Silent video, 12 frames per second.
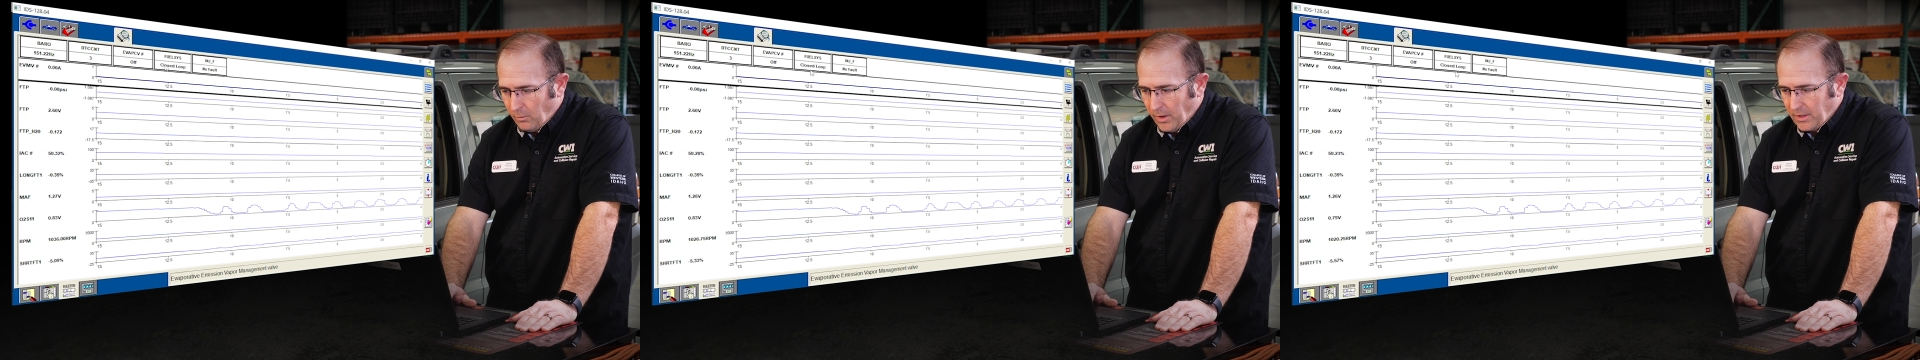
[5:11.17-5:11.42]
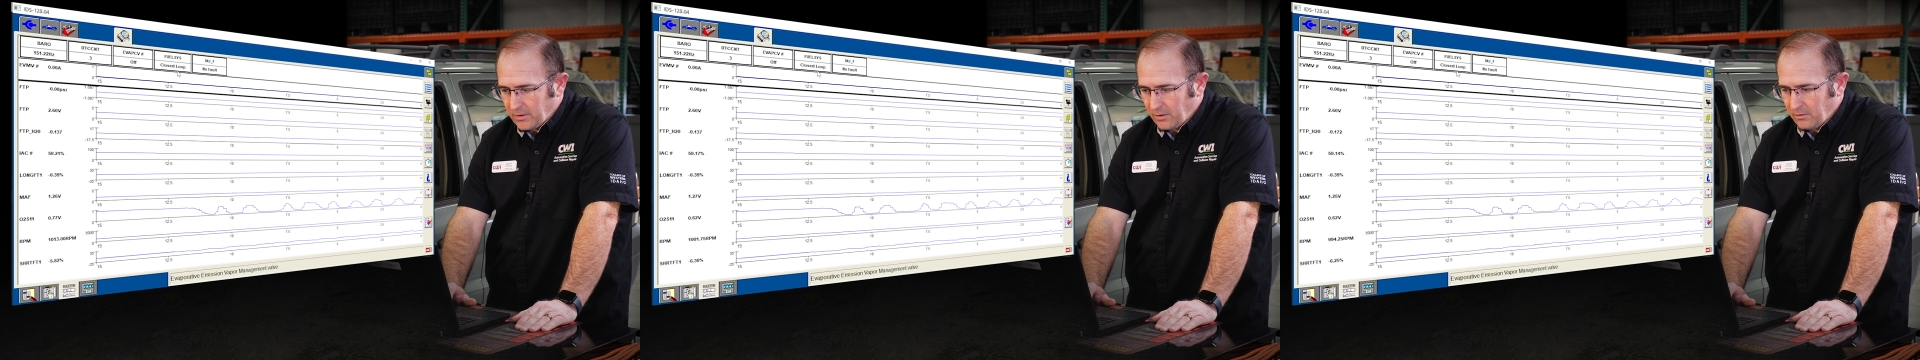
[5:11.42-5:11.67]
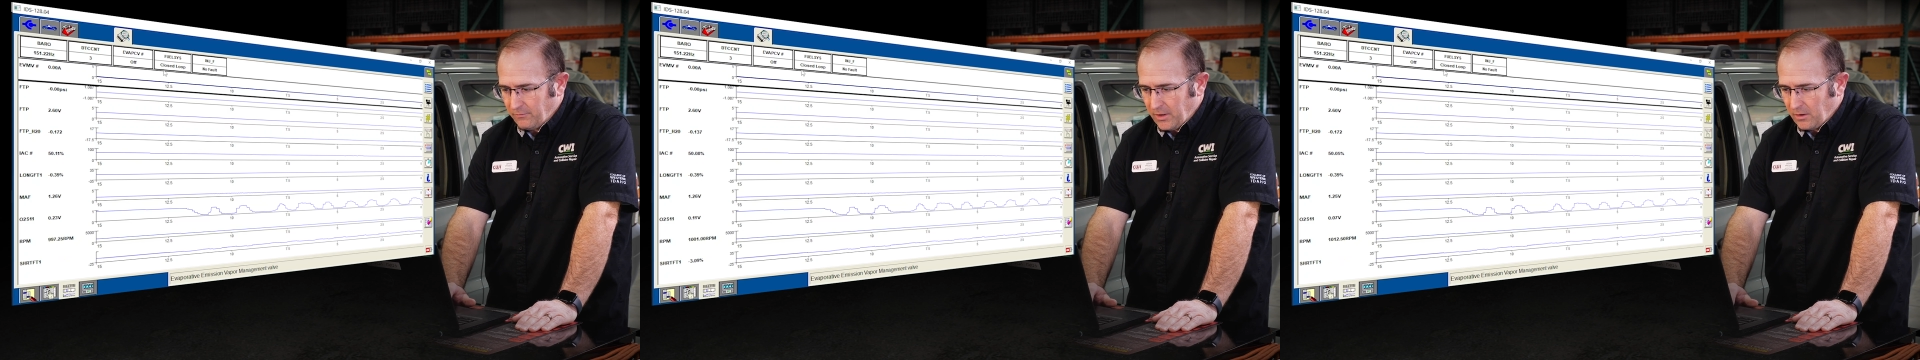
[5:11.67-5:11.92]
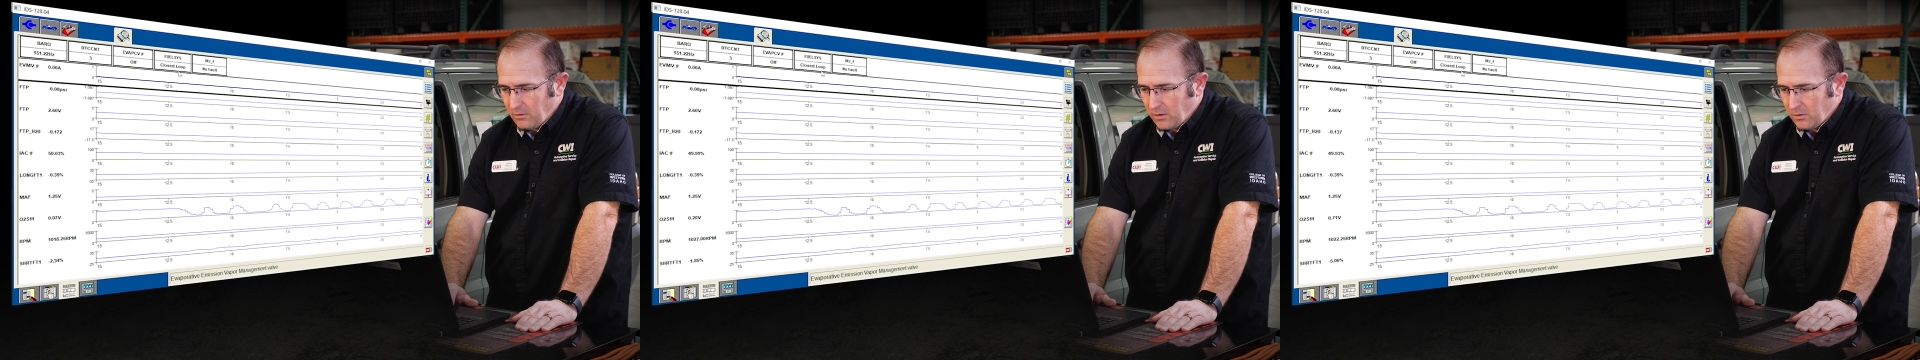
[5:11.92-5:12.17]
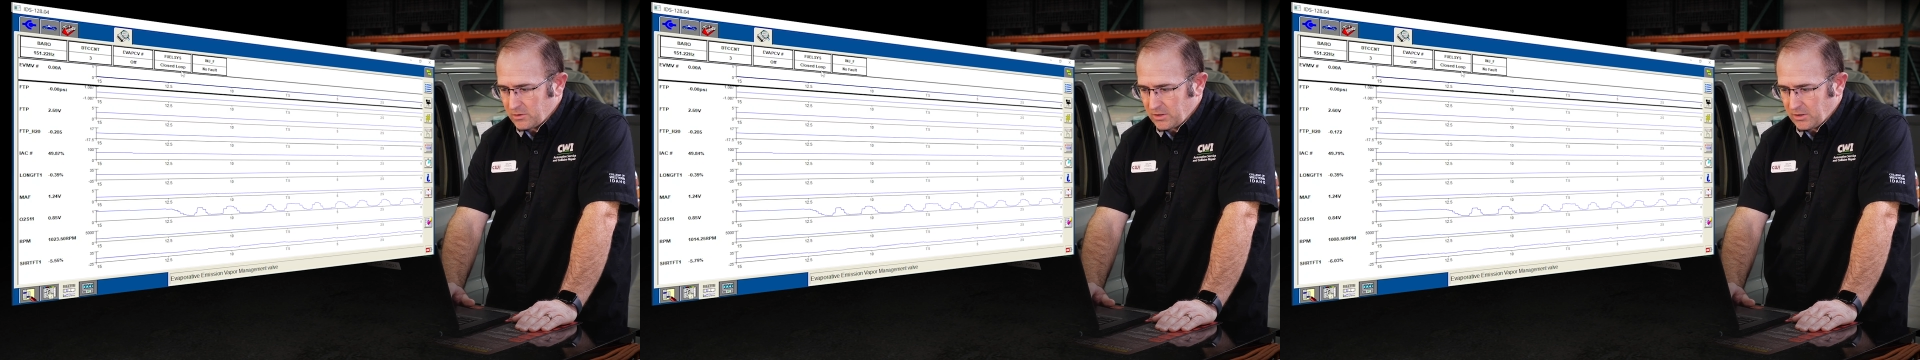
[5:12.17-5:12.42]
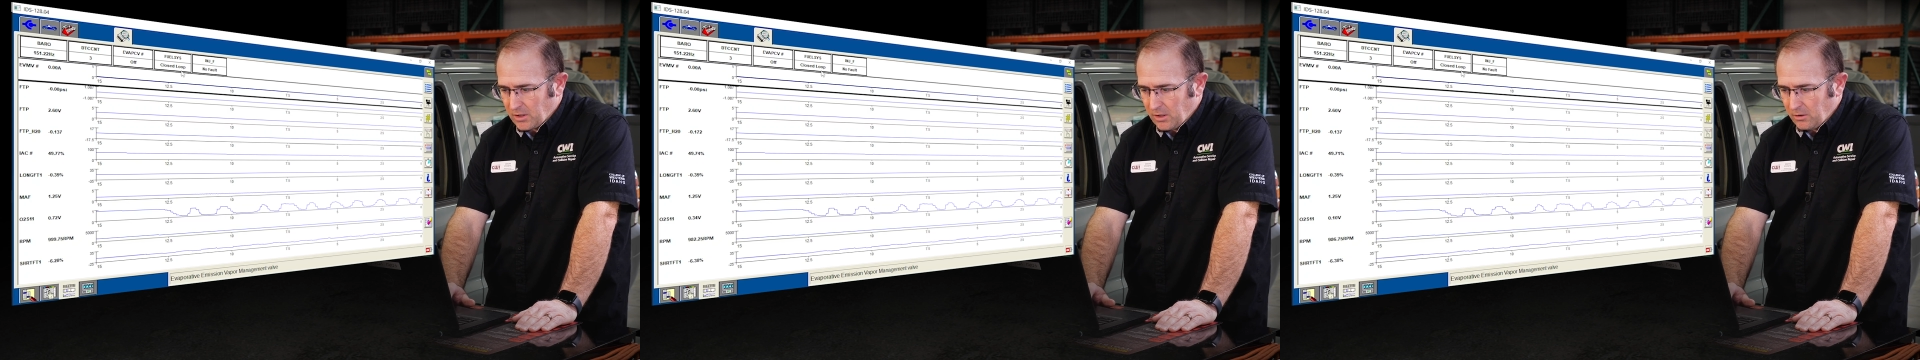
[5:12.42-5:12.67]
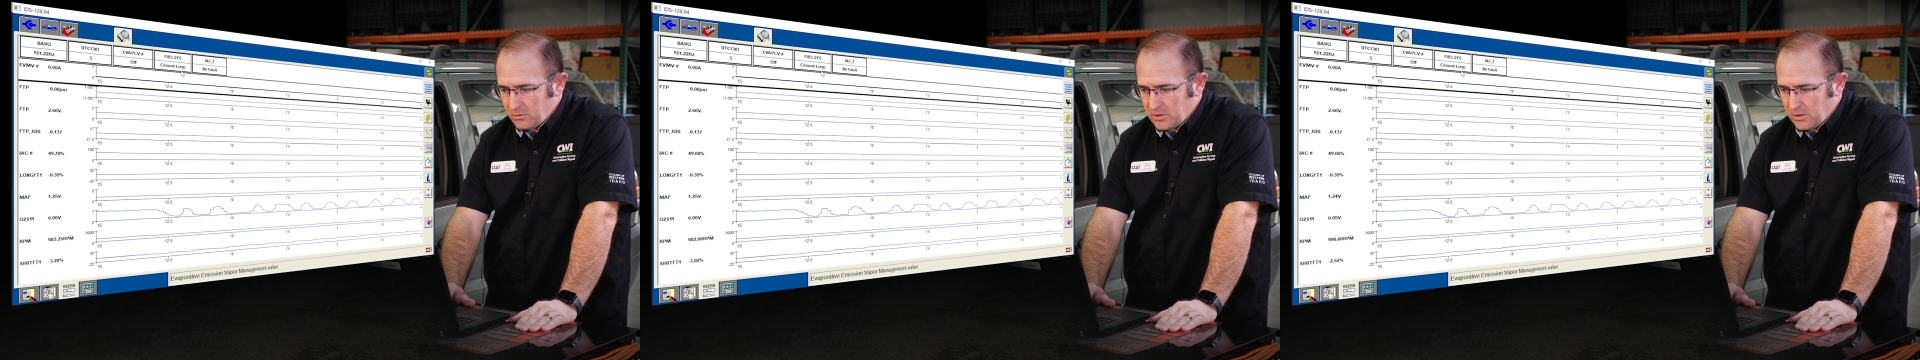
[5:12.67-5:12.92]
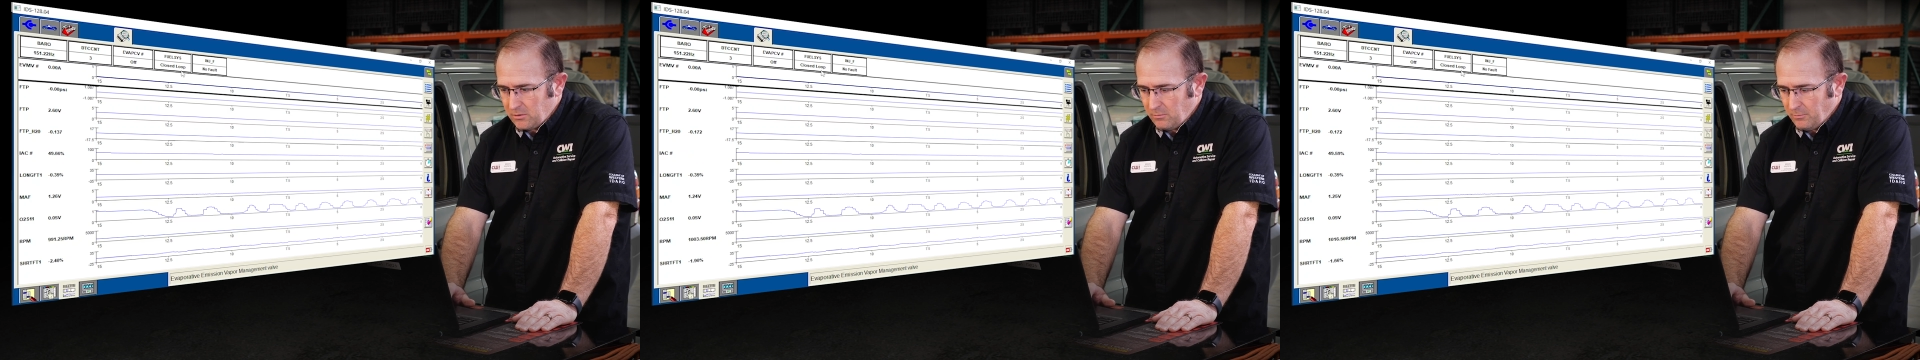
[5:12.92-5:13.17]
to wait until the vehicle goes into
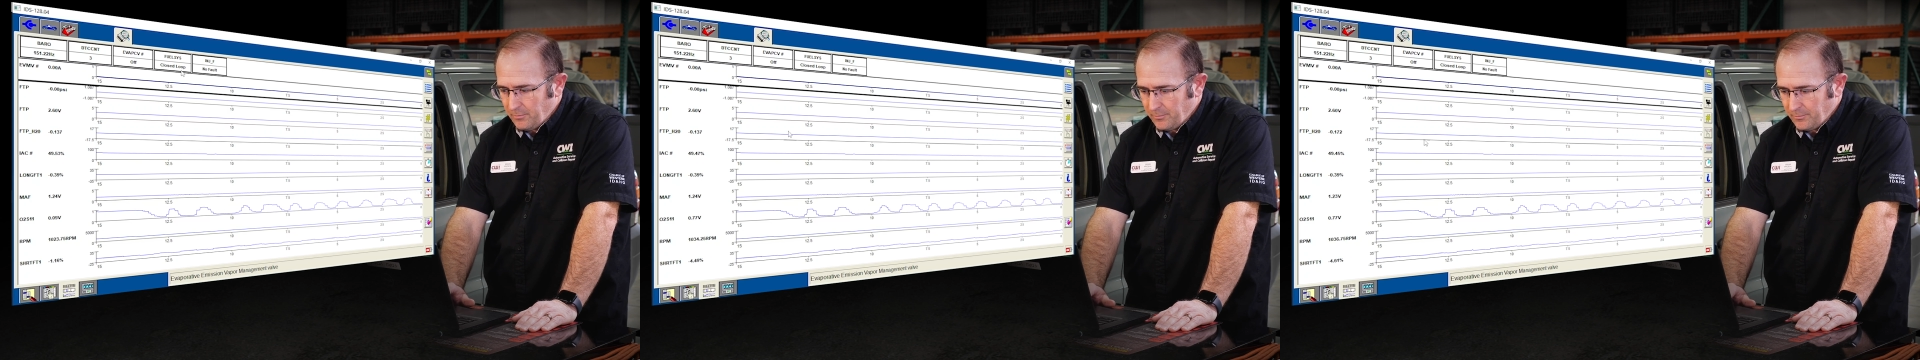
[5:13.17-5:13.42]
closed loop.